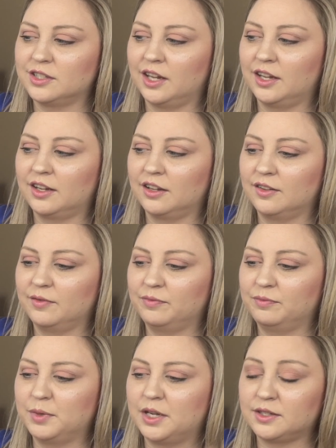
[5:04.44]
like
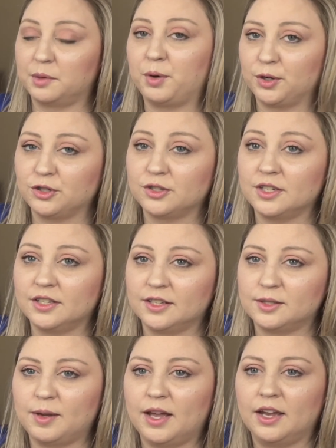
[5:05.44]
because I purchased it
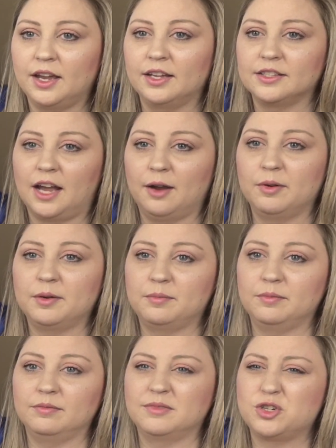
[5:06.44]
this way, is I would
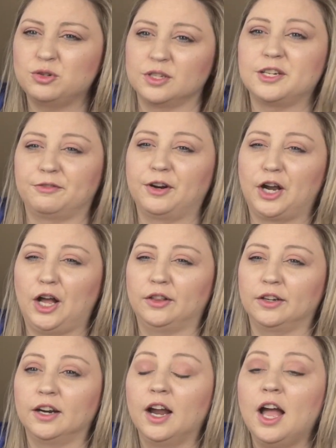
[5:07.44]
choose a different
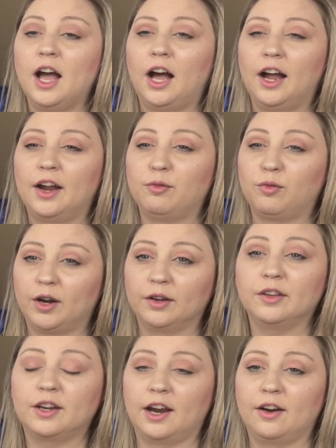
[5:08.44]
color. I
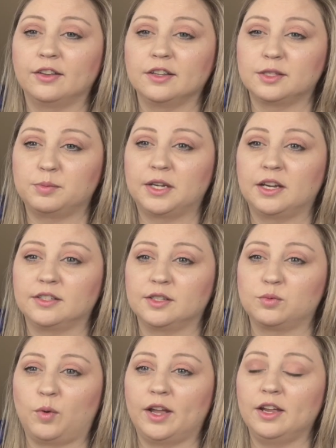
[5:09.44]
rarely carry this because
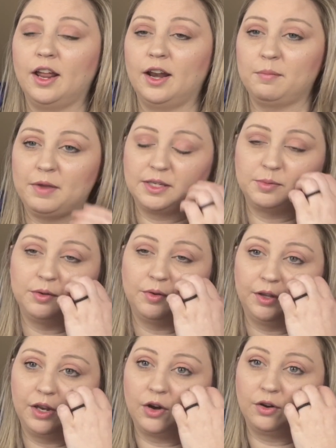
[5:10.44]
it's white and it makes me
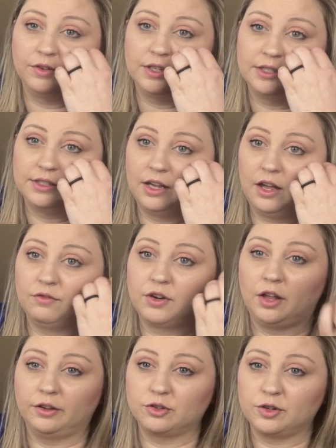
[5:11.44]
really nervous of
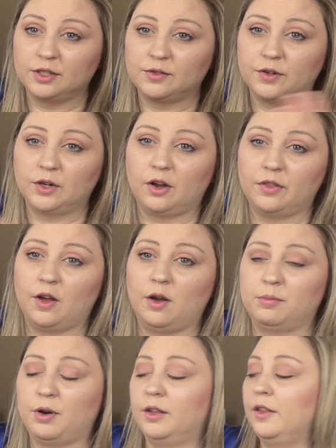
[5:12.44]
color transfer on the
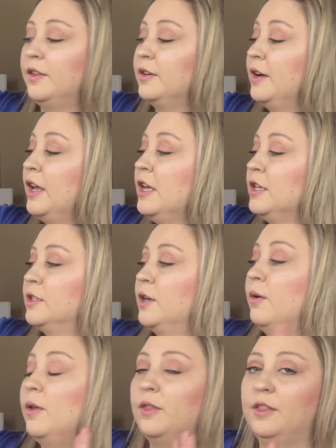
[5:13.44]
Empreinte leather.
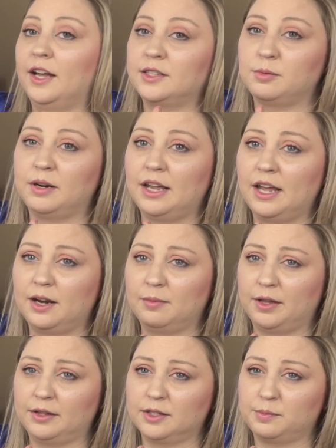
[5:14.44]
So that's what I hate
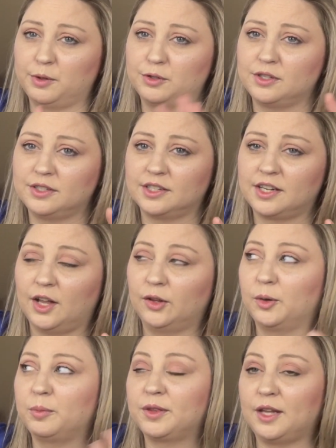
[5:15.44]
about this purse, is the
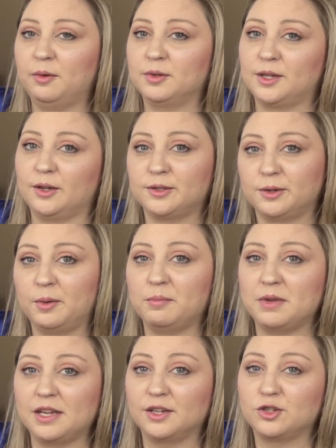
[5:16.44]
color, but that was also a
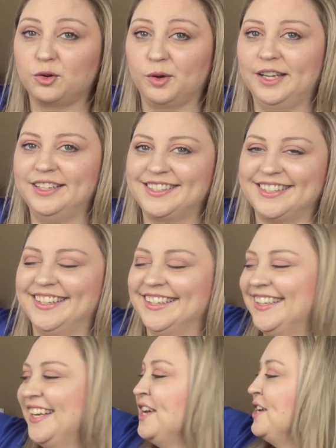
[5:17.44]
me choice.
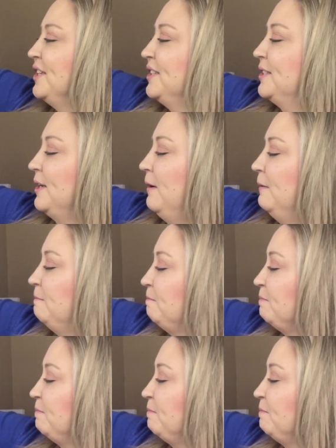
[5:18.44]
So